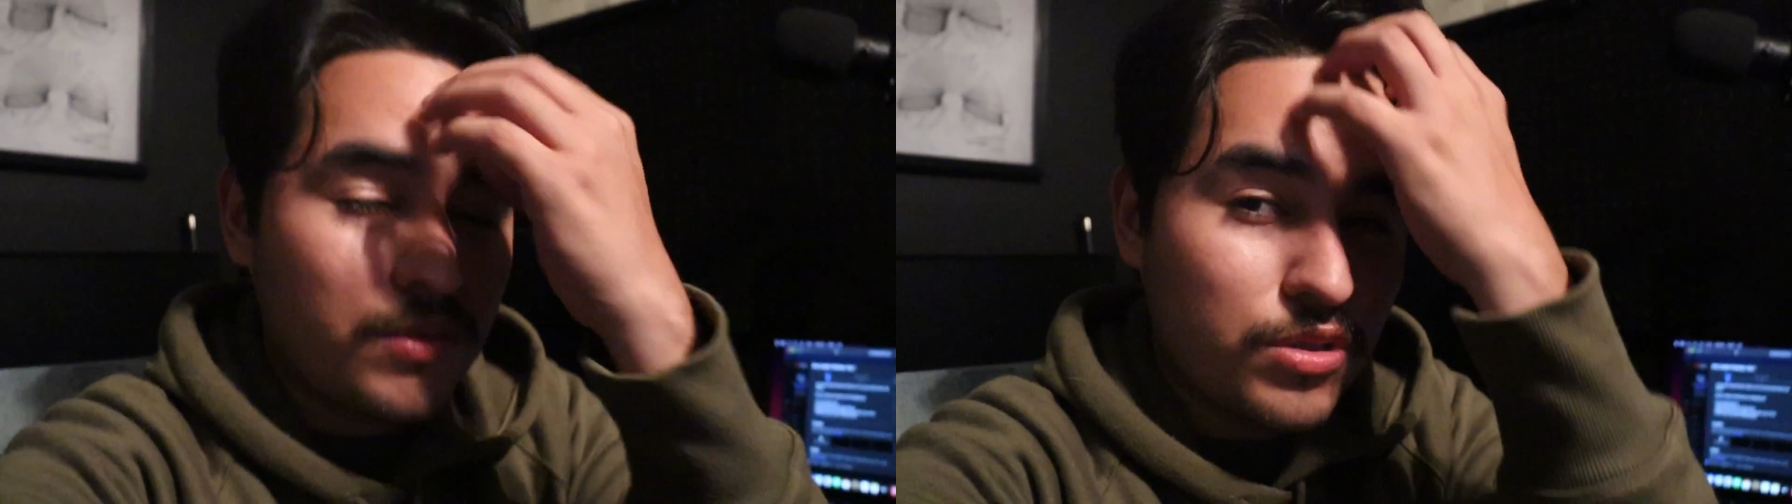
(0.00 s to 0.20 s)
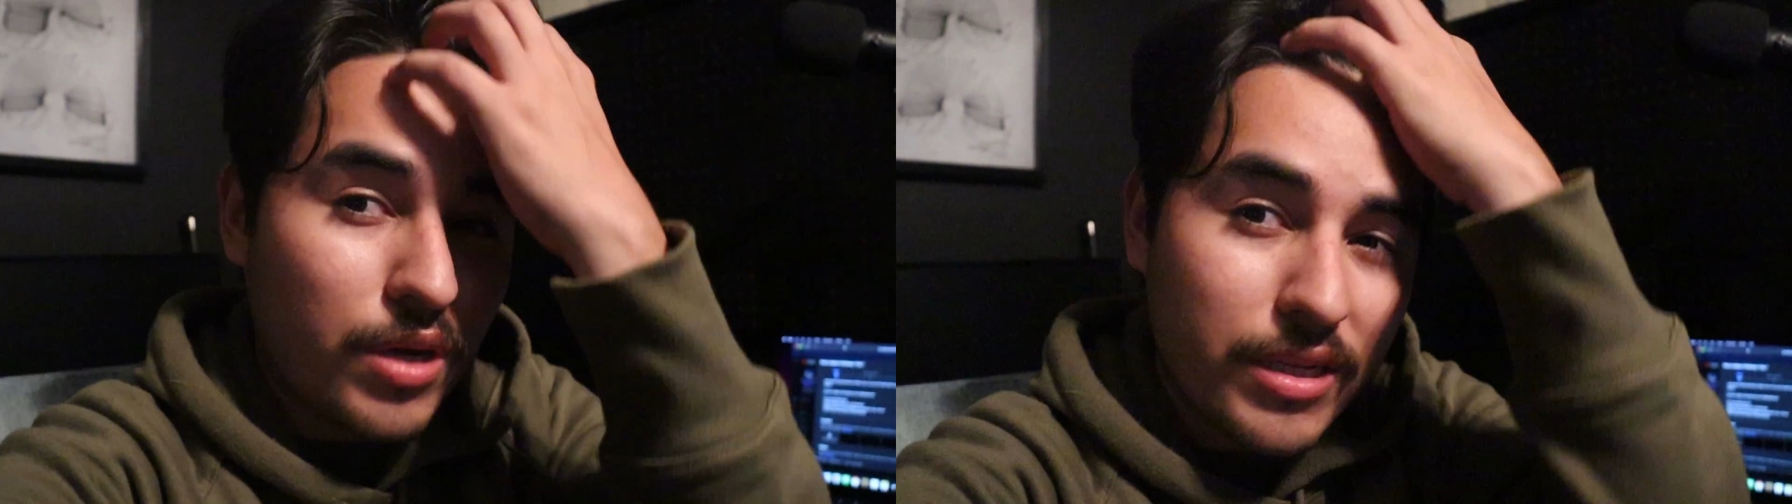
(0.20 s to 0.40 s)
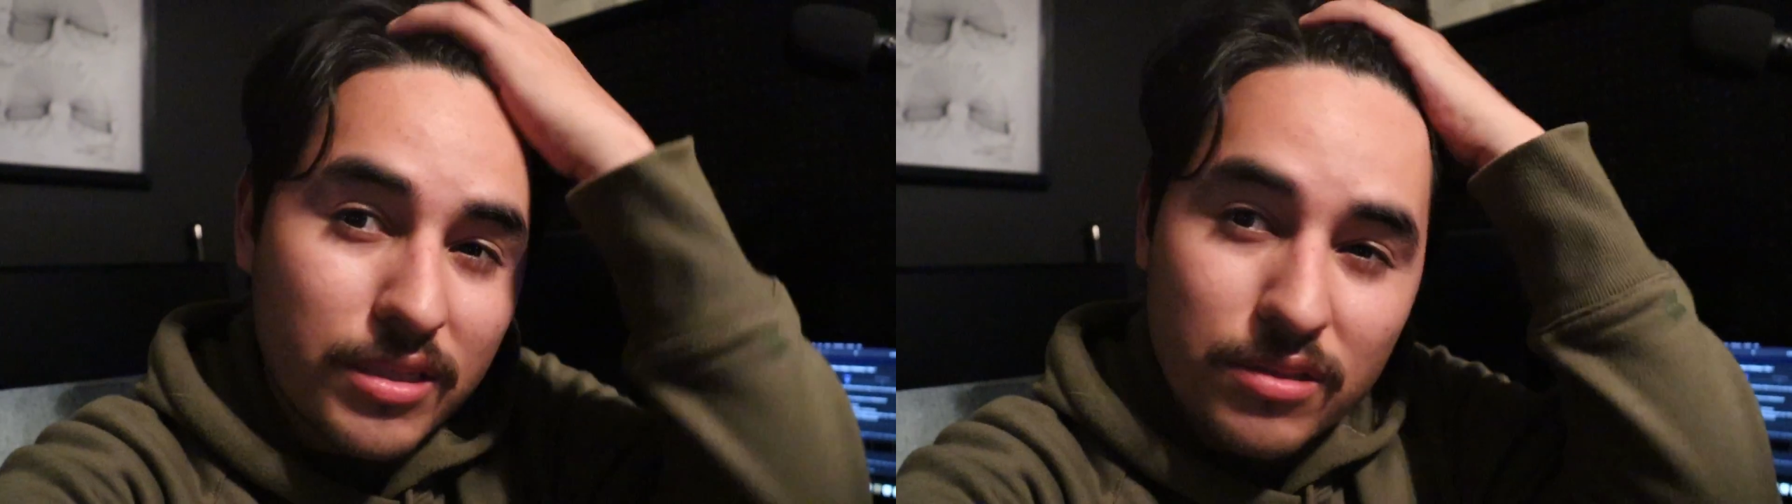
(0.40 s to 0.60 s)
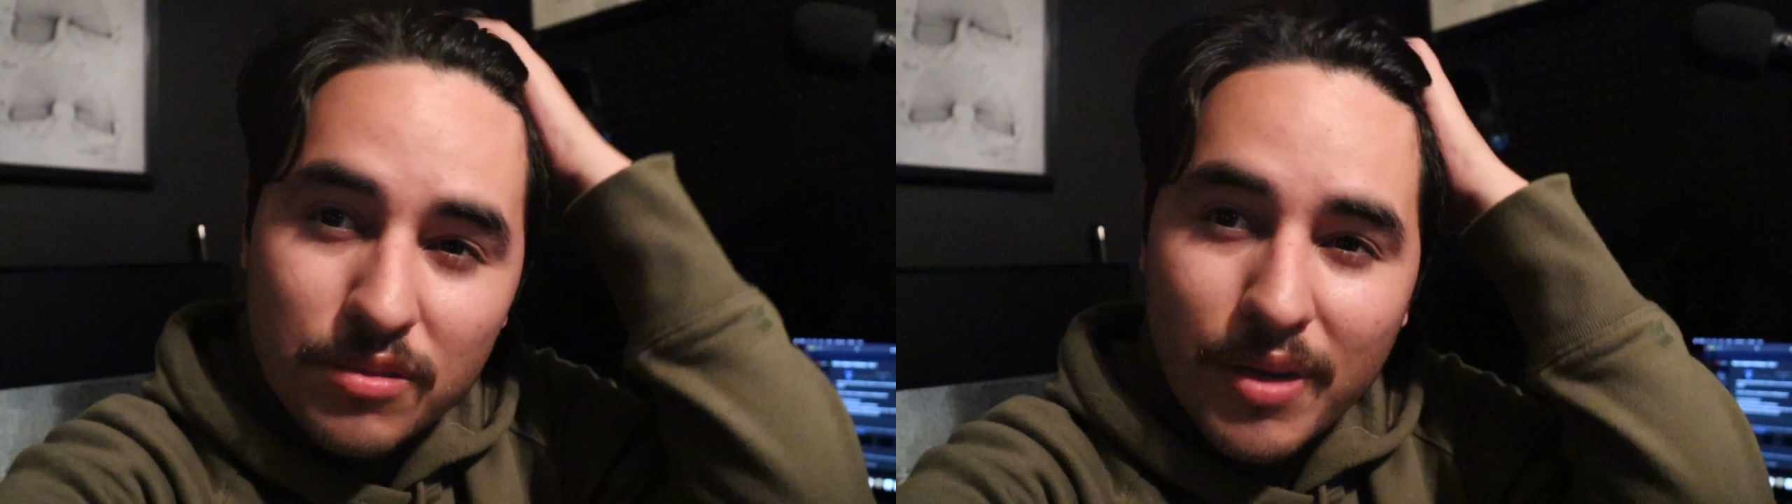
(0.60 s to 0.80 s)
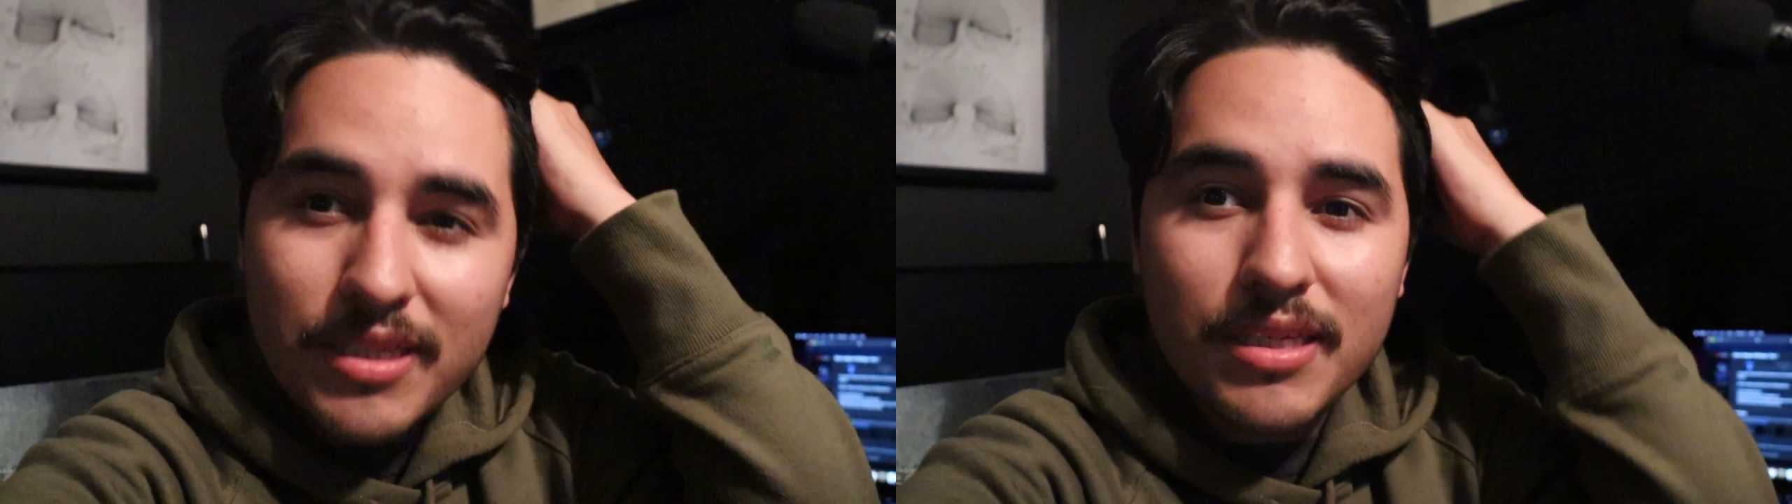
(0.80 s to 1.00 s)
trying to do
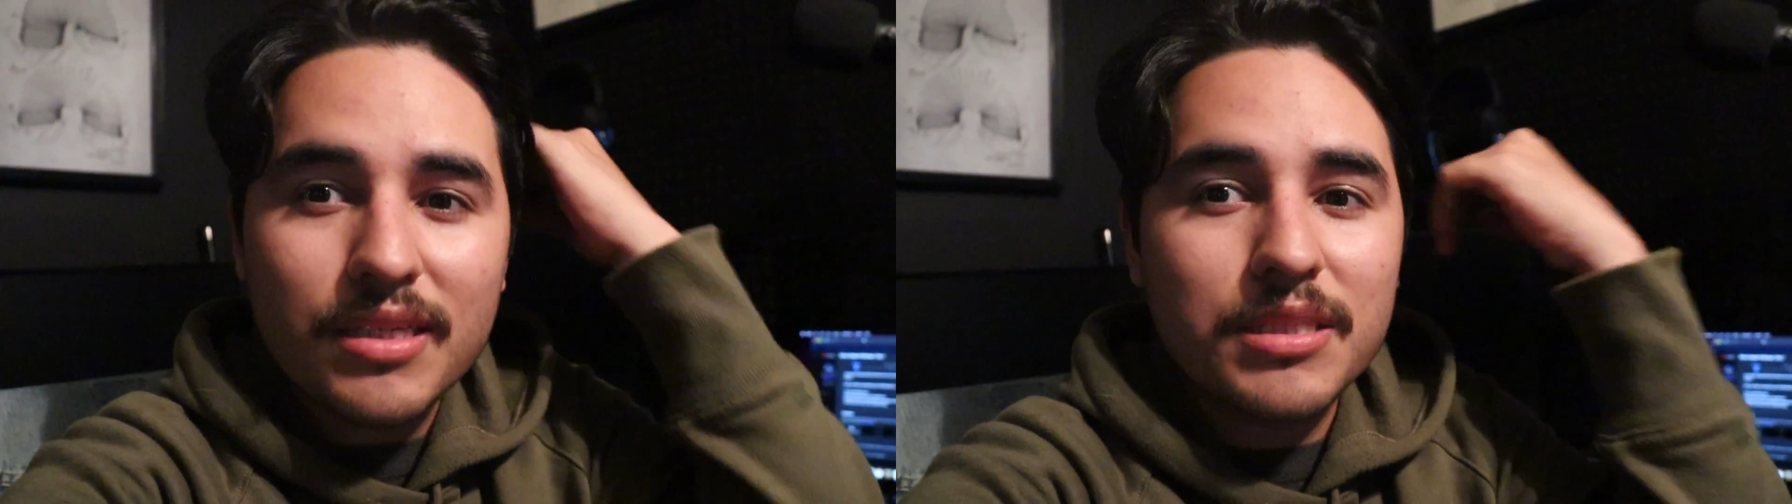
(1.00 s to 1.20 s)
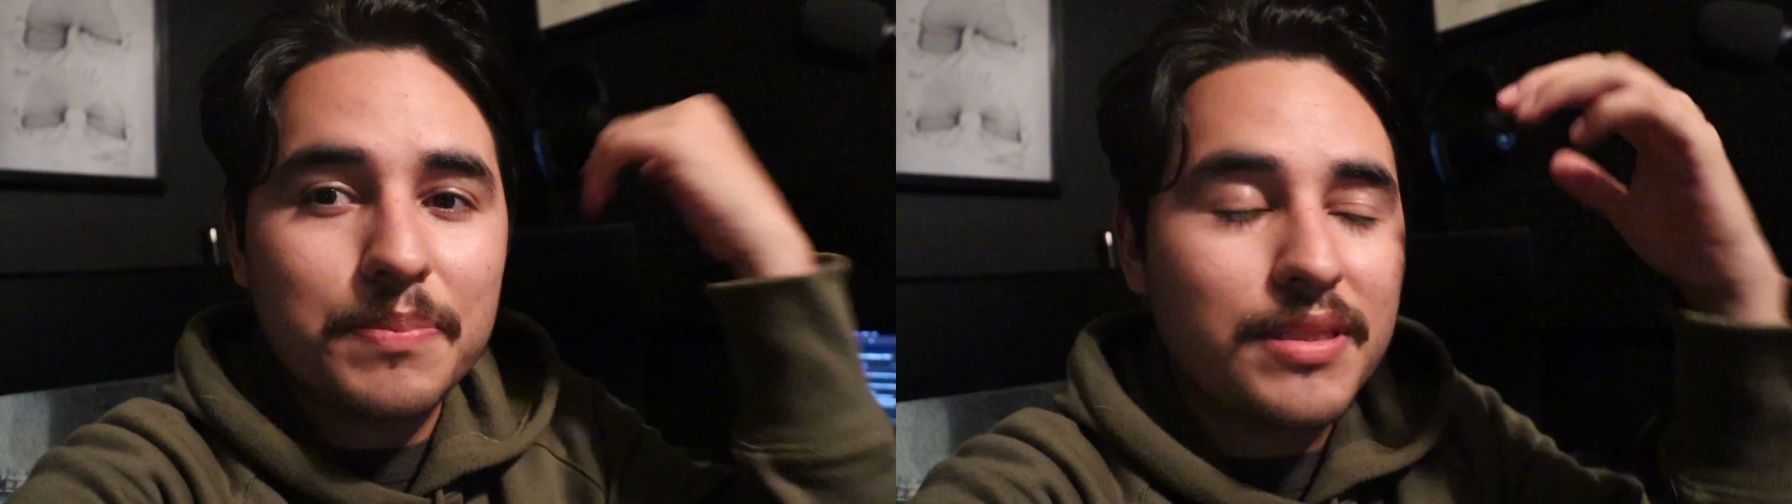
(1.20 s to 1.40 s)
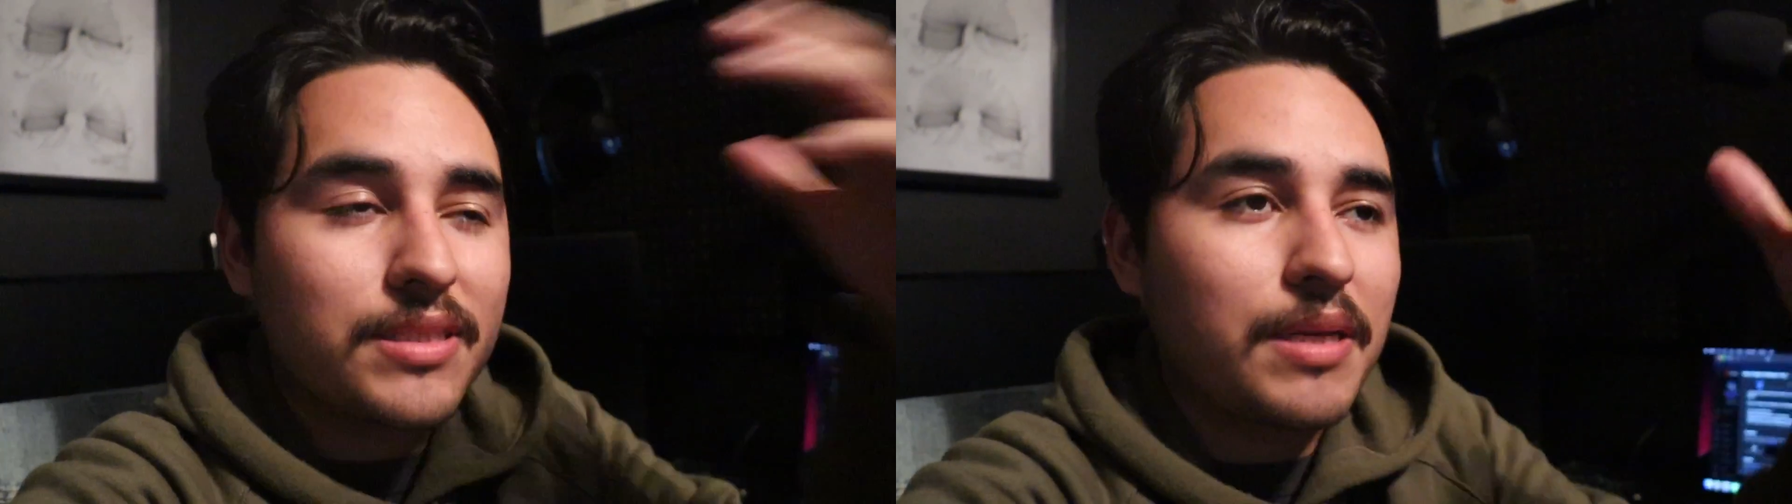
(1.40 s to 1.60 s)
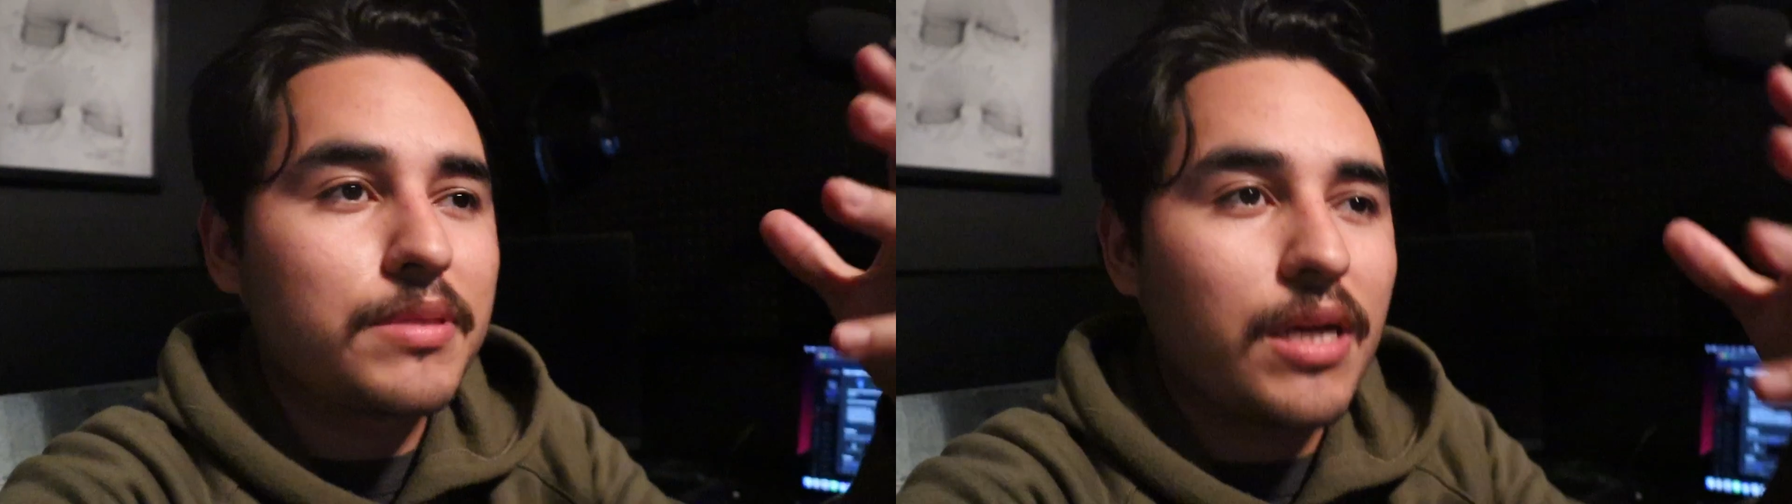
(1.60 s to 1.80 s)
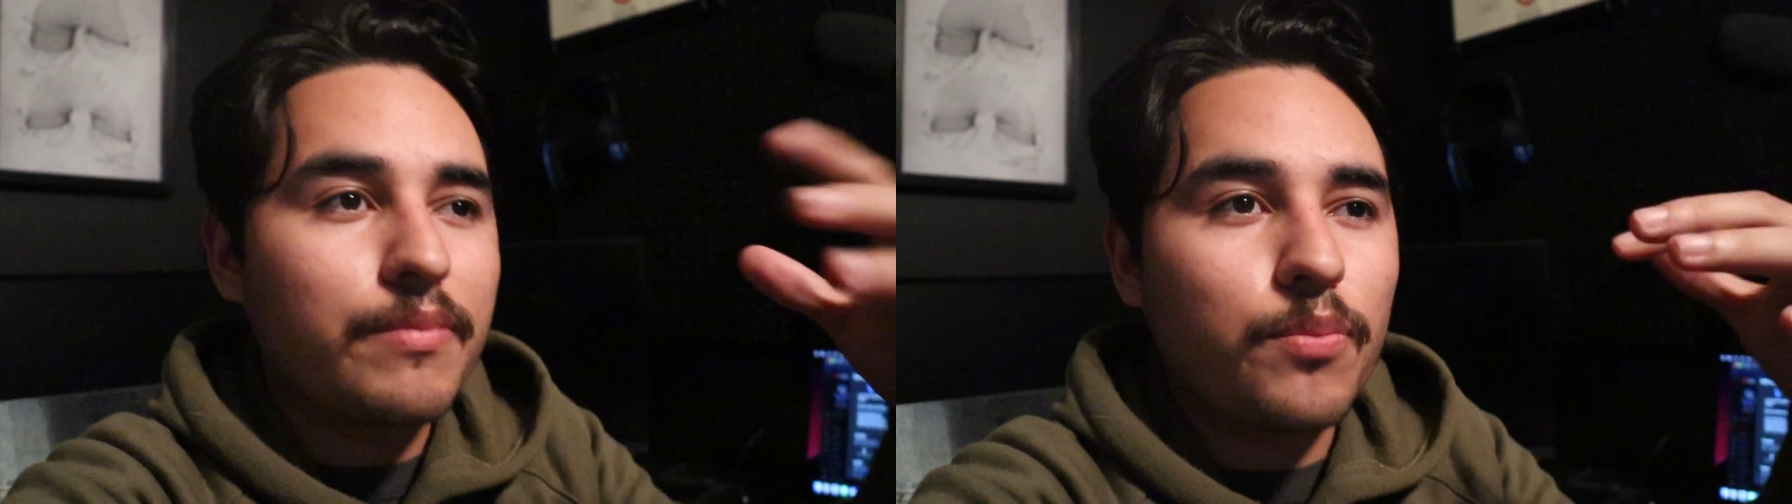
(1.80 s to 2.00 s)
some ideas, but at the same time,